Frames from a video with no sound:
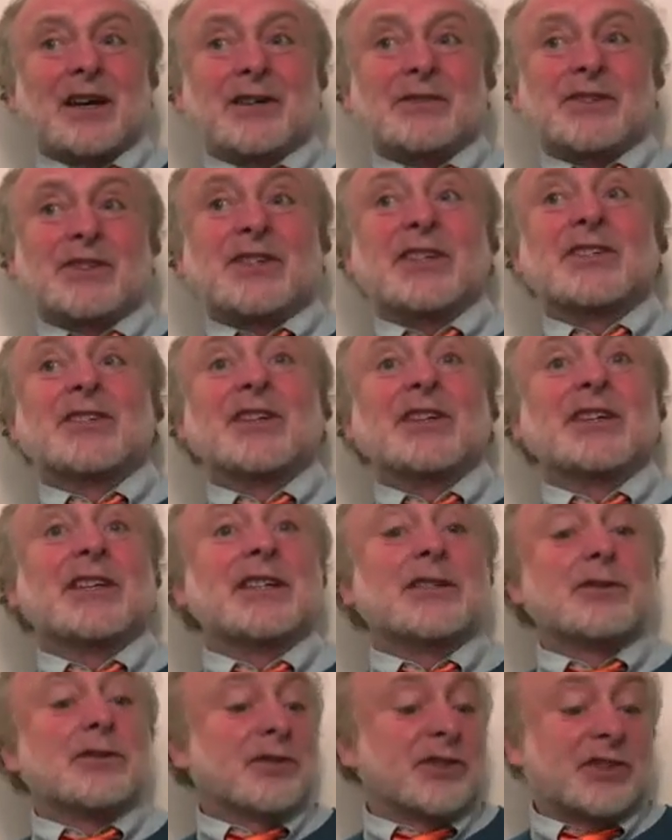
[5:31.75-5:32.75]
Sitting
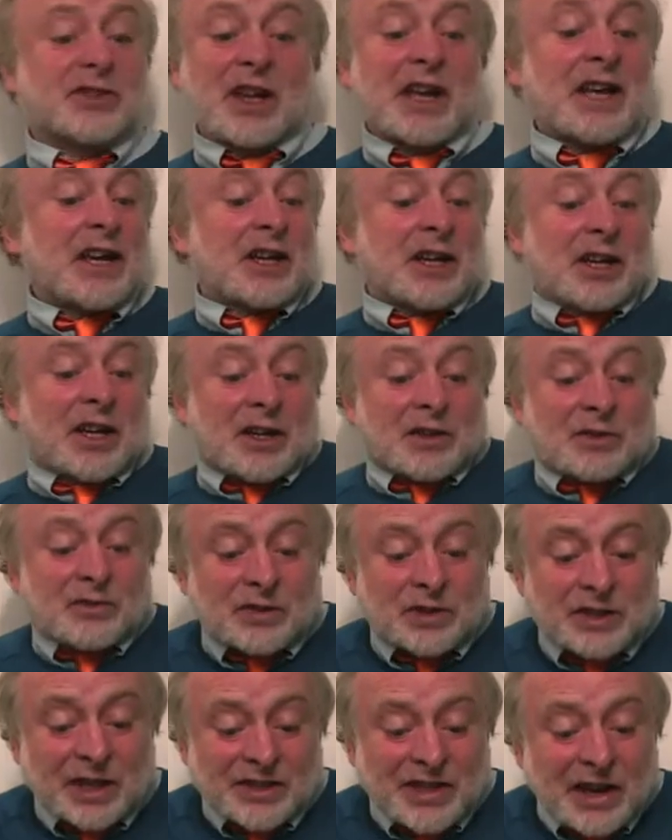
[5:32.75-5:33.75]
Guilds
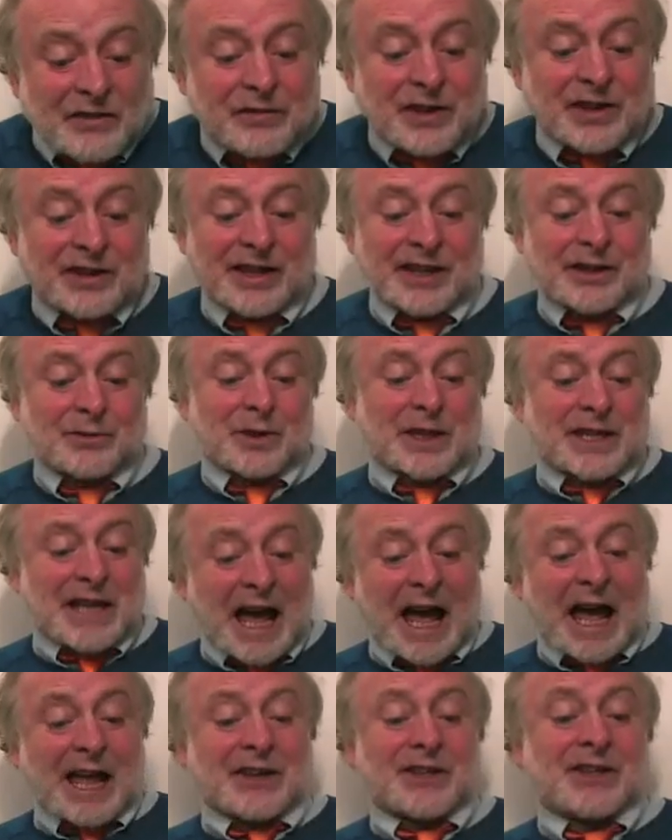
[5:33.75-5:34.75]
does everything we
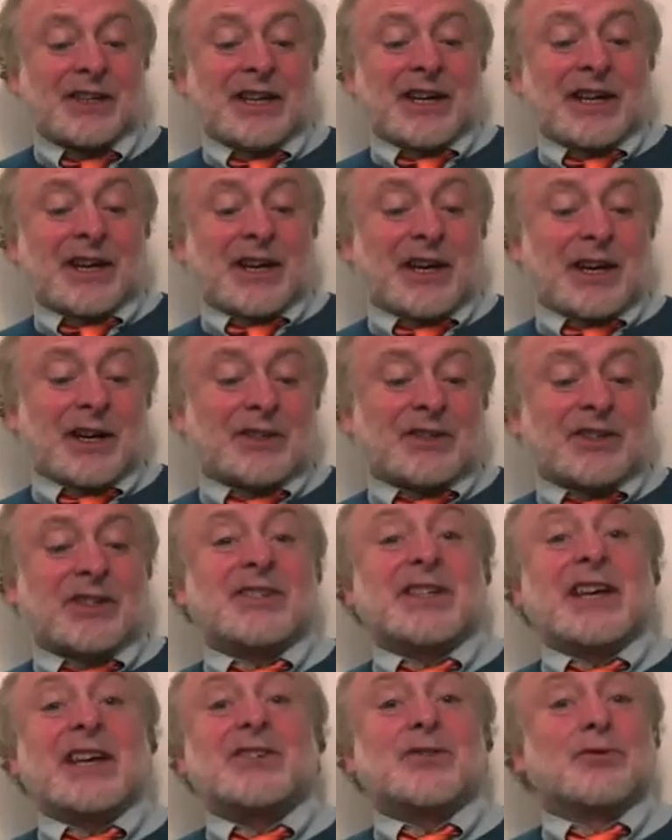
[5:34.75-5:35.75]
can to
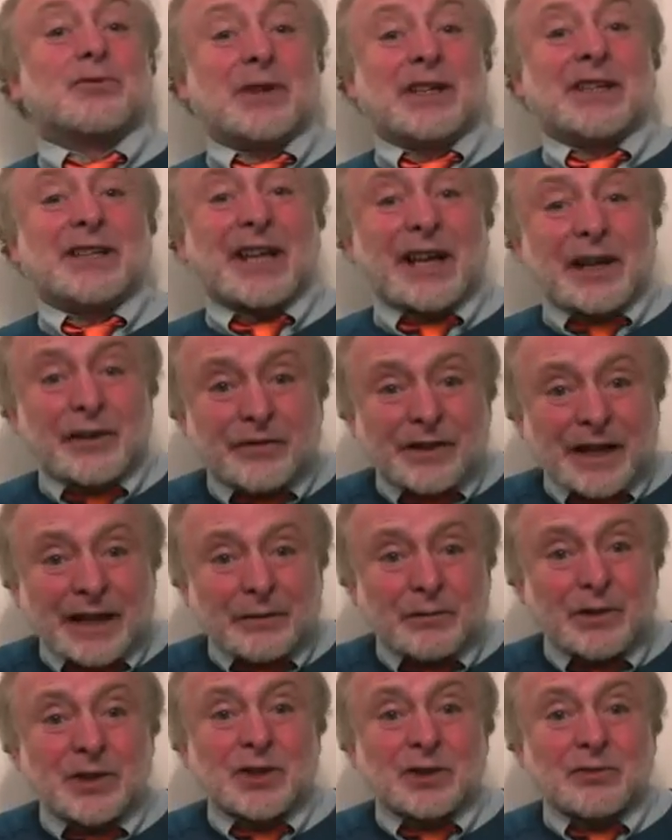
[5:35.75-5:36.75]
test real-life
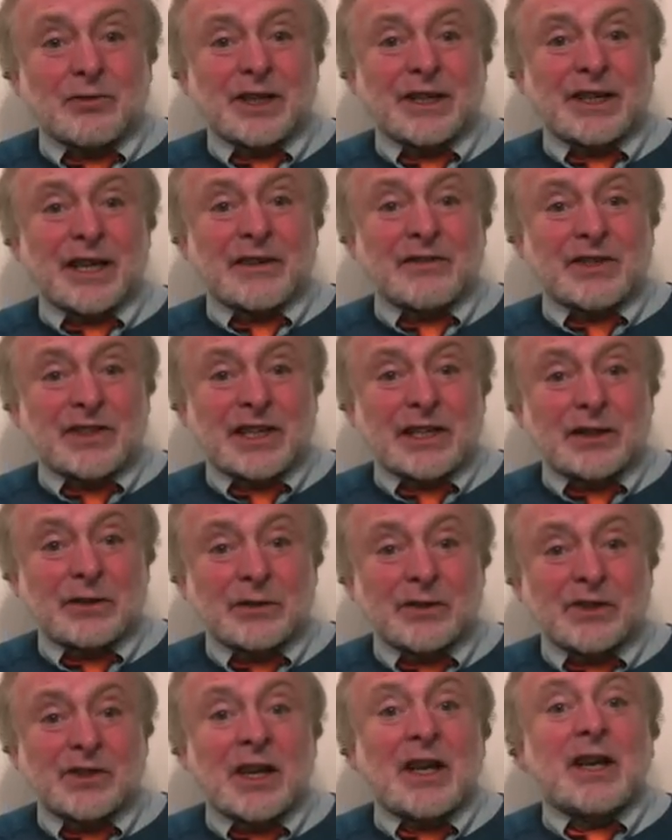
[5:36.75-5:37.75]
language and real-life
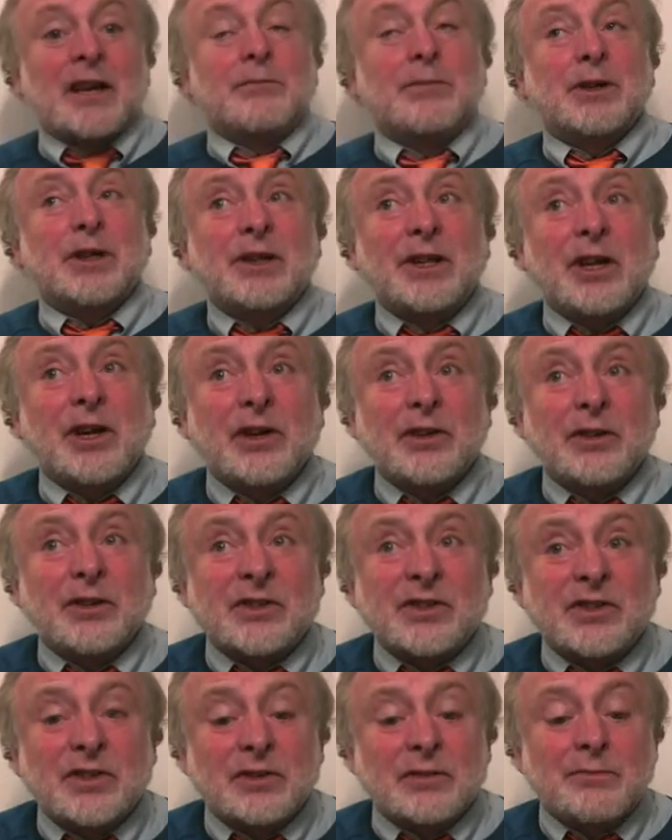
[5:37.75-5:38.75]
skills, but
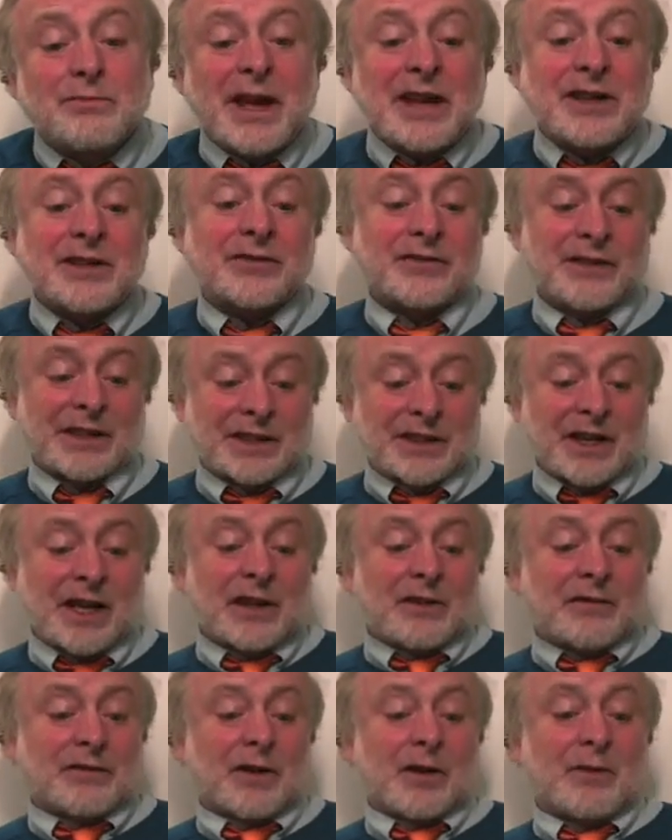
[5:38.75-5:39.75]
learners do benefit
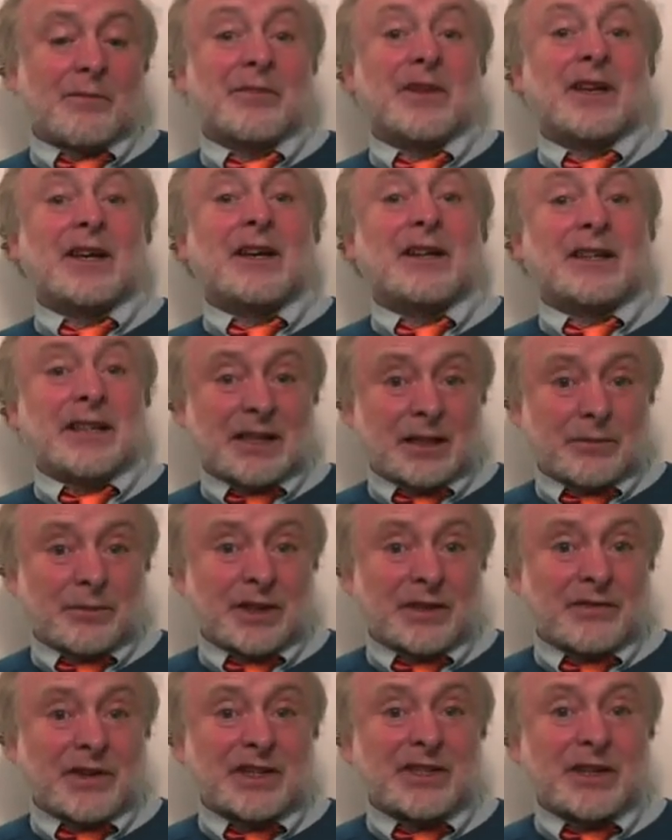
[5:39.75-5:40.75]
from a little
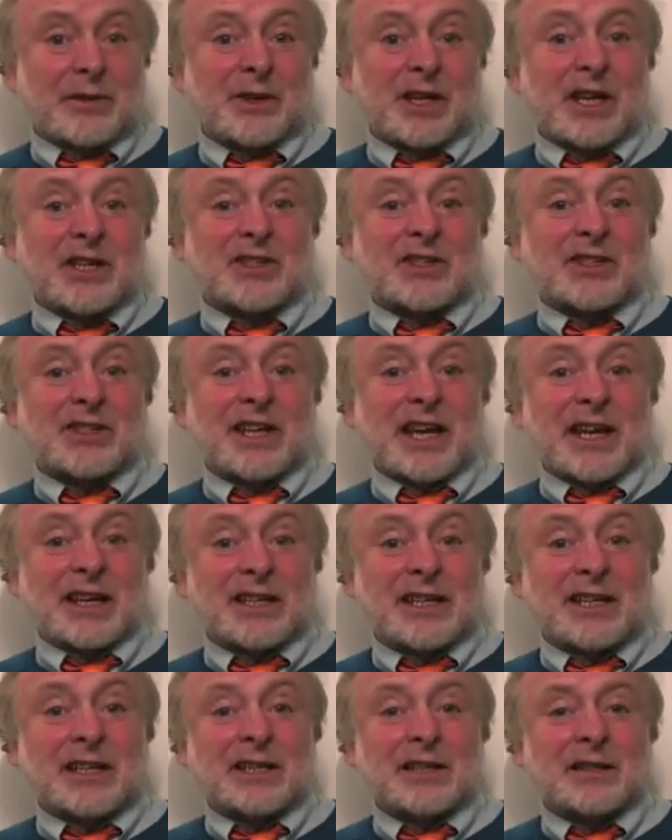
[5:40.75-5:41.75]
bit of examination
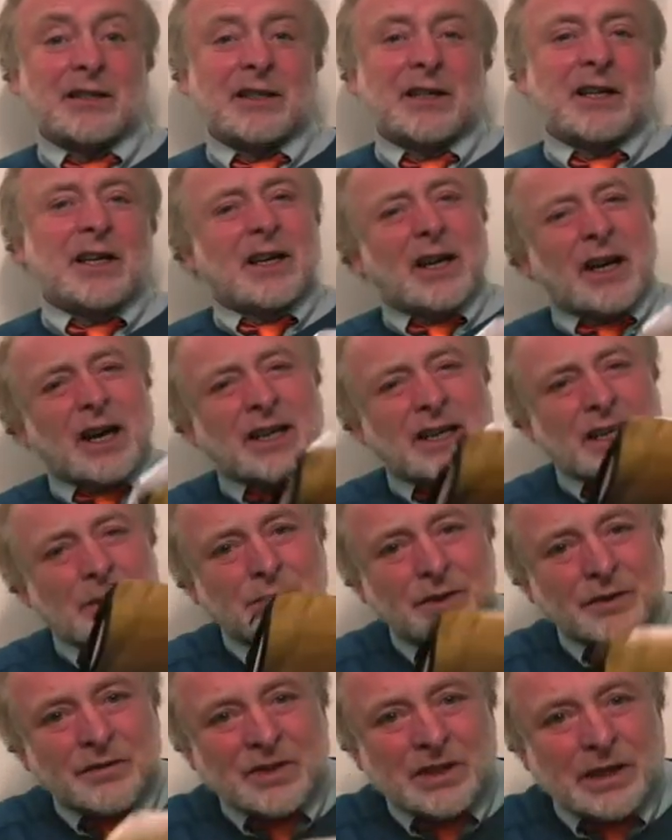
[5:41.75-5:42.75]
technique. A
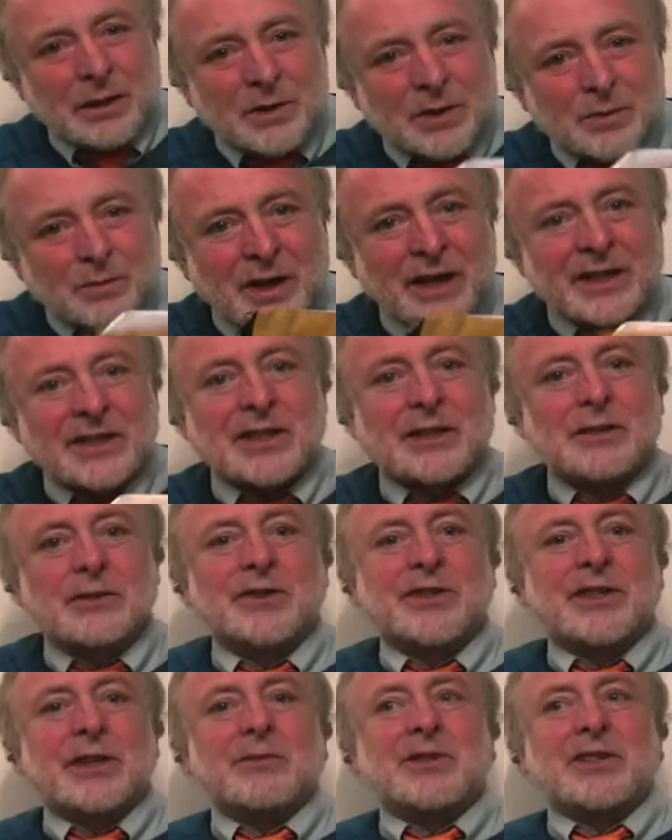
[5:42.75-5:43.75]
couple of tips, practical
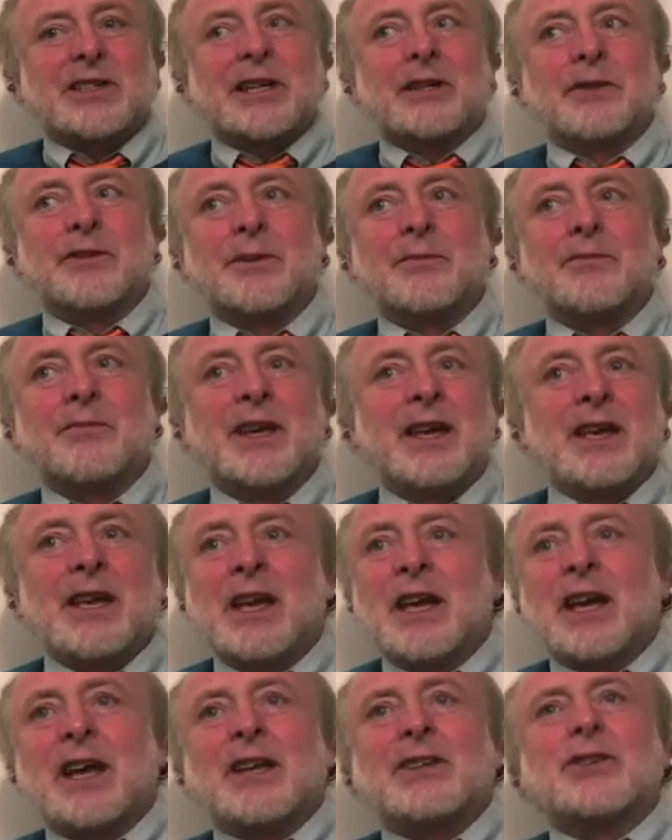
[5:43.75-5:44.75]
tips, tell them
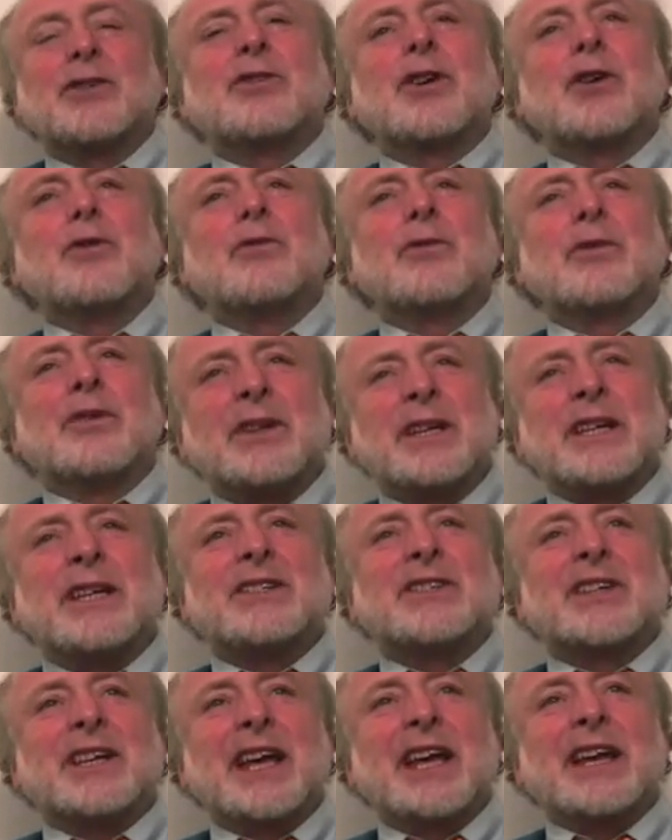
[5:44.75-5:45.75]
you don't
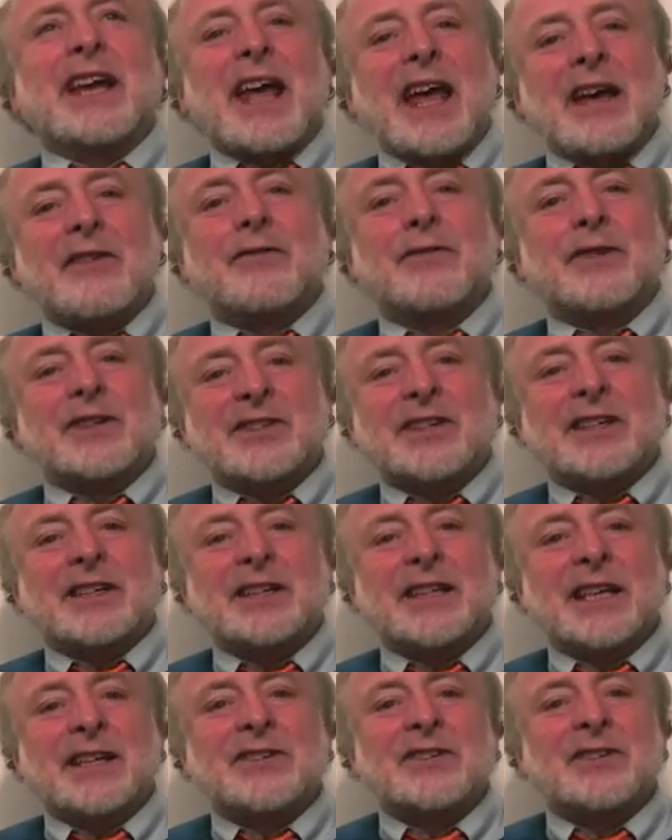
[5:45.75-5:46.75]
need to get every
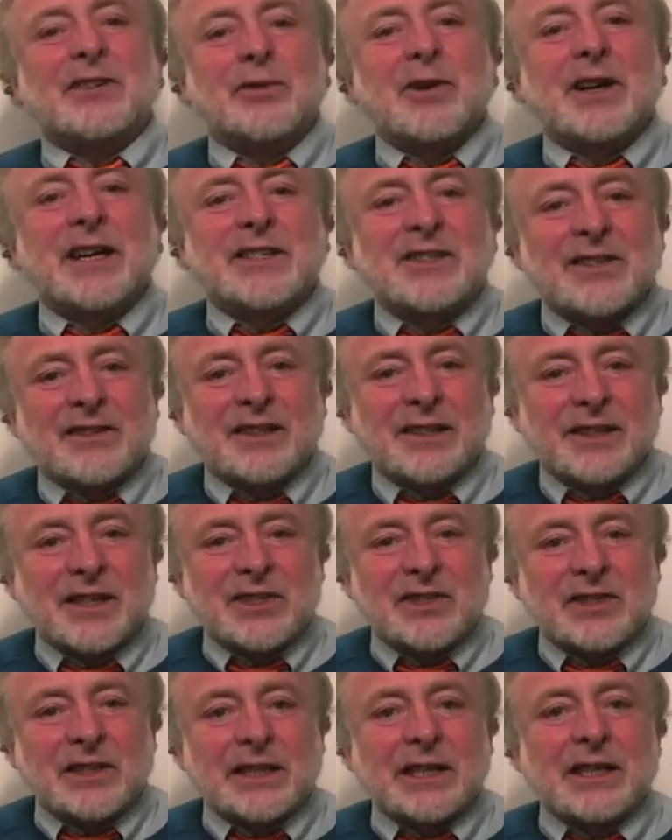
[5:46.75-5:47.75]
single answer right in the
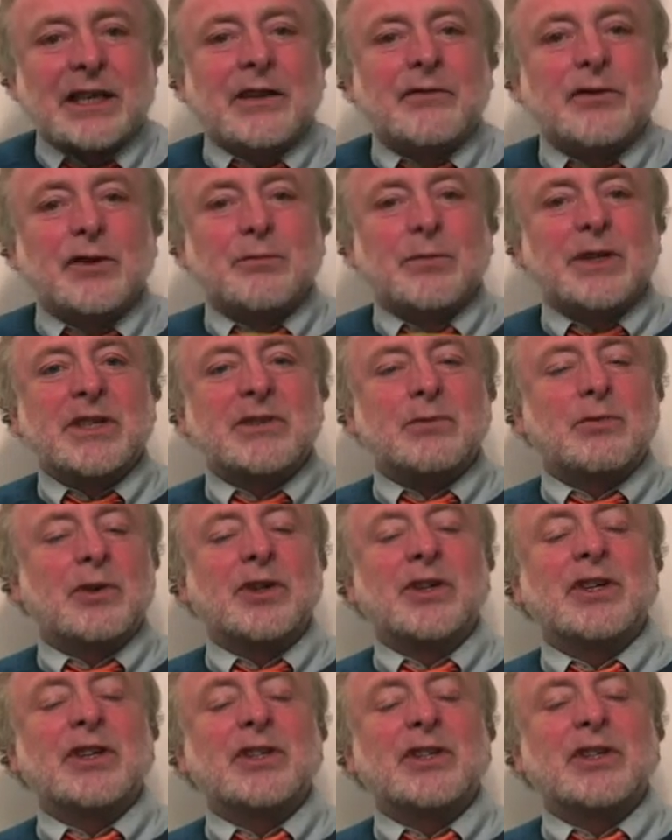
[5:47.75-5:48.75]
listening. If you miss
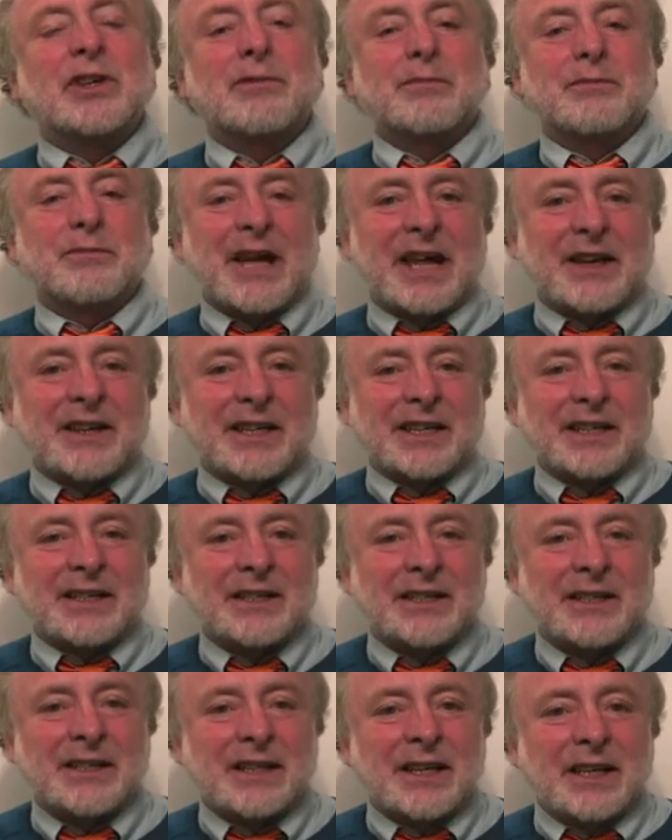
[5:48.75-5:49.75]
one, don't panic.